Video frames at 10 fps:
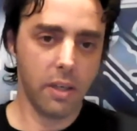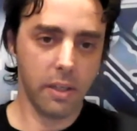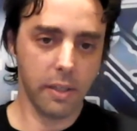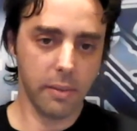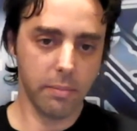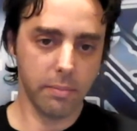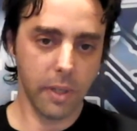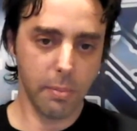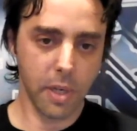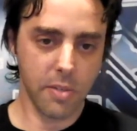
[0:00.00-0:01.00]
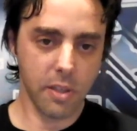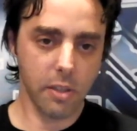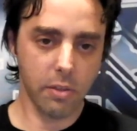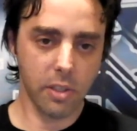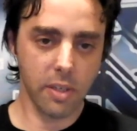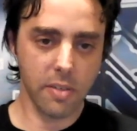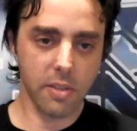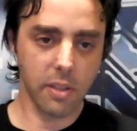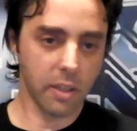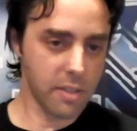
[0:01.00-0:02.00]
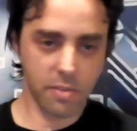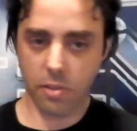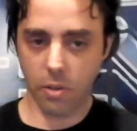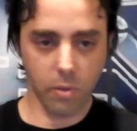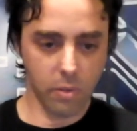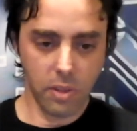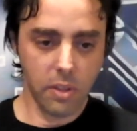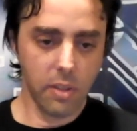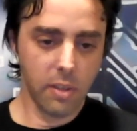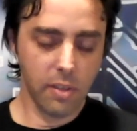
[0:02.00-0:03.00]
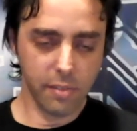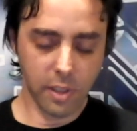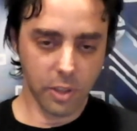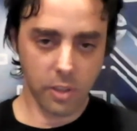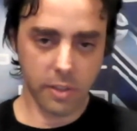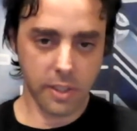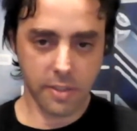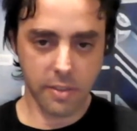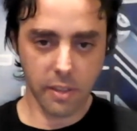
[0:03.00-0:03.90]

API security testing against your functional test